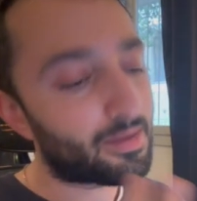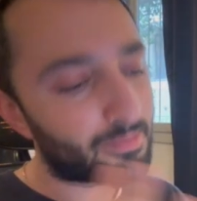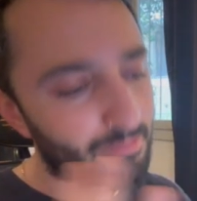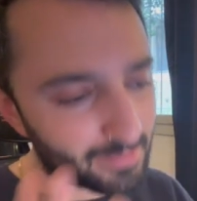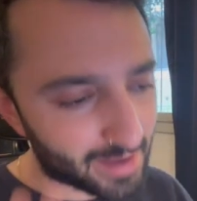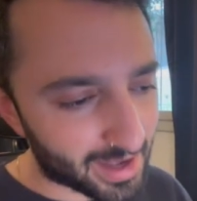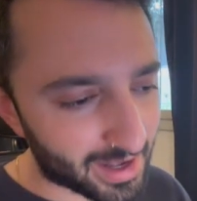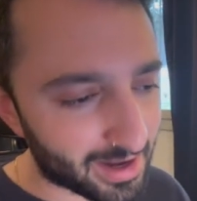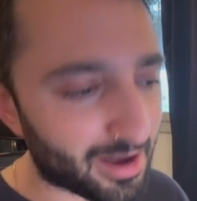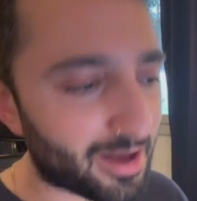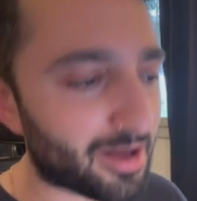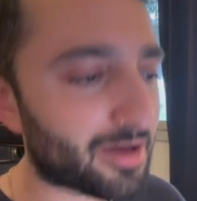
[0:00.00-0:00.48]

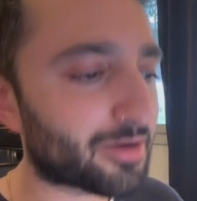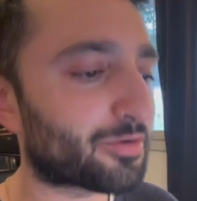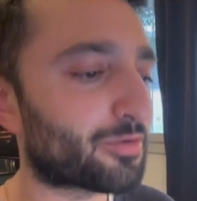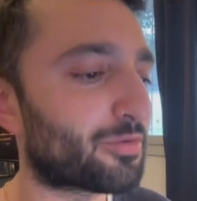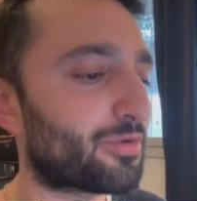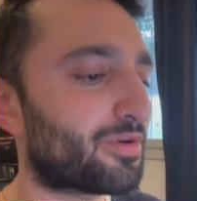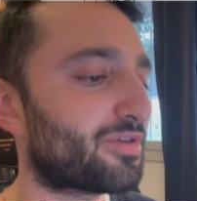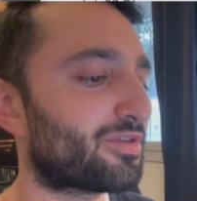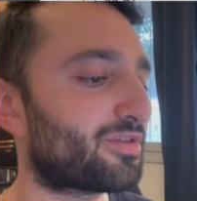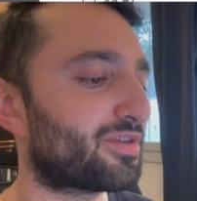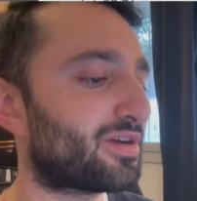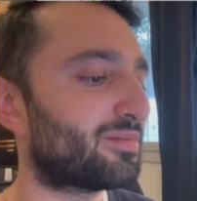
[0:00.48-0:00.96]
Meta
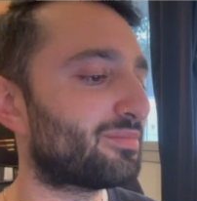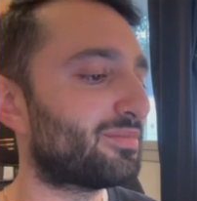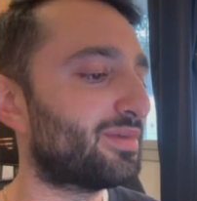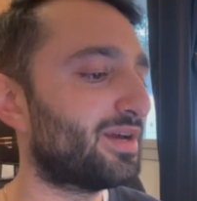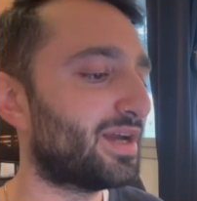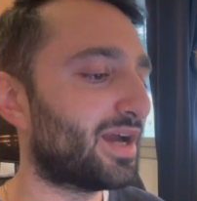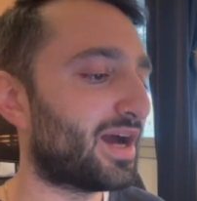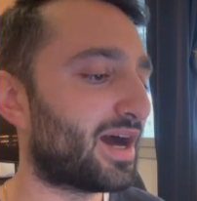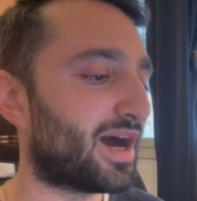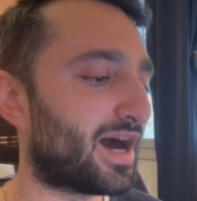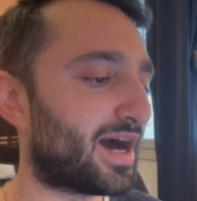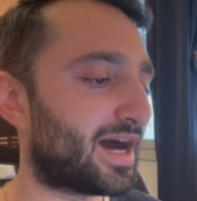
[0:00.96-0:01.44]

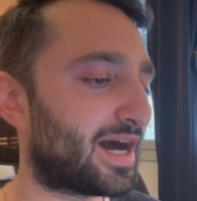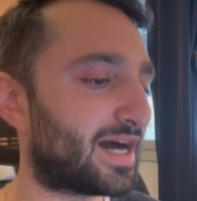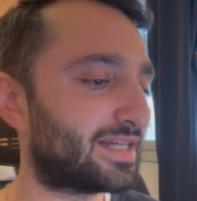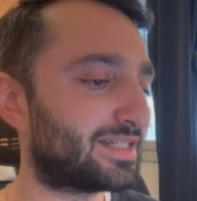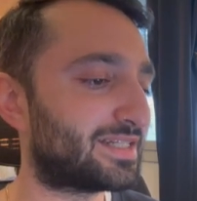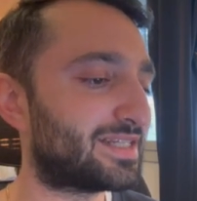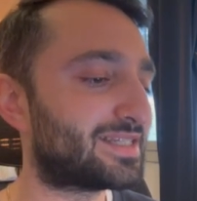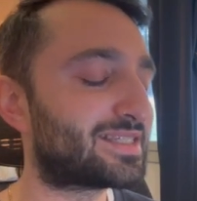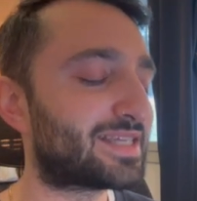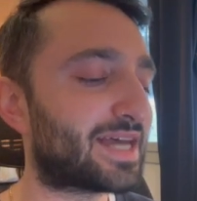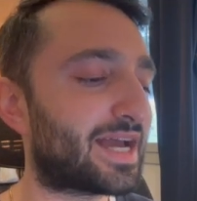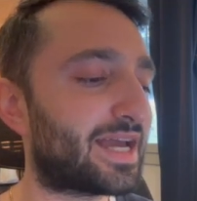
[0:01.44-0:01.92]
algorithm
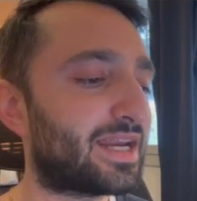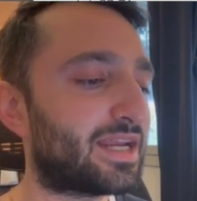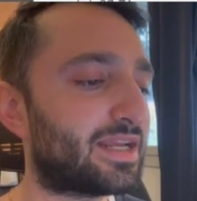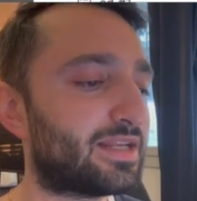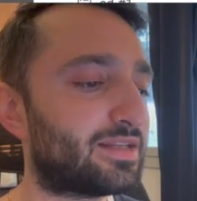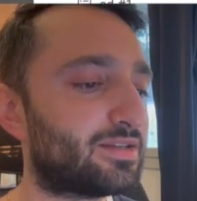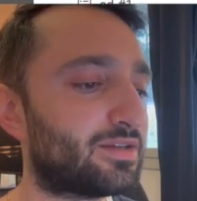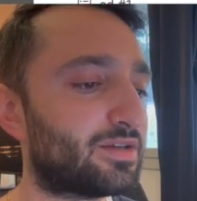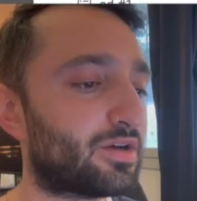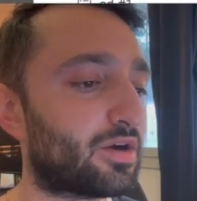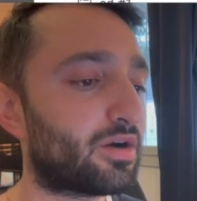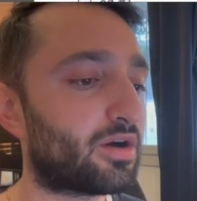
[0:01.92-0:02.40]

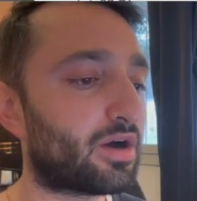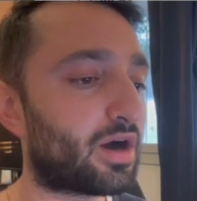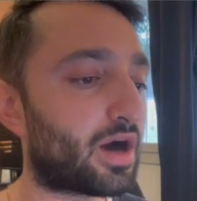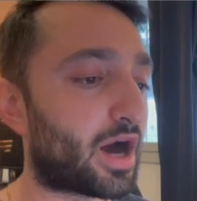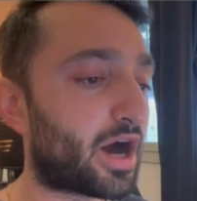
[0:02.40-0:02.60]
decided